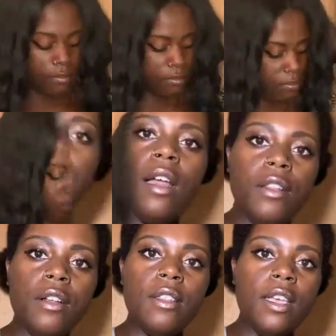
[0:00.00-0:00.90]

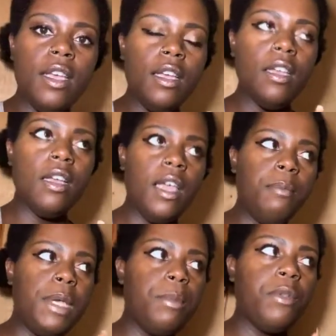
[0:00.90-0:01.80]
Another thing, and
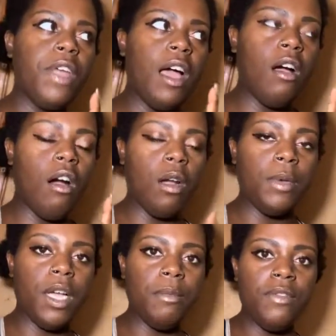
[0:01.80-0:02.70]
people that are
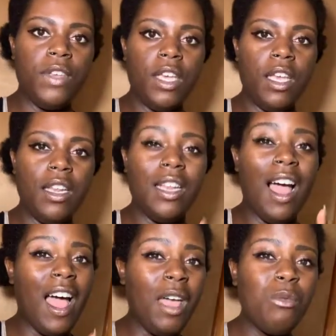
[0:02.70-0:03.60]
becoming vegan, and
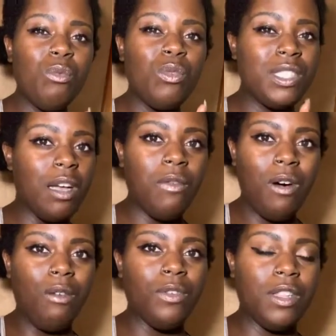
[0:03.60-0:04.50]
I was at
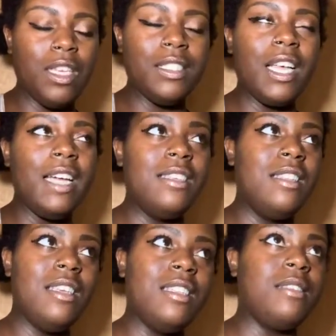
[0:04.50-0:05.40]
fault for this, I did
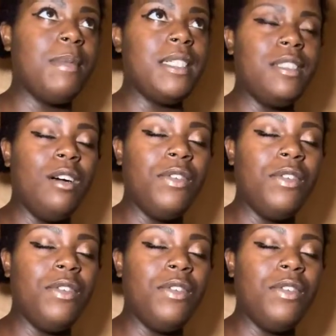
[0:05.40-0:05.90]
this myself and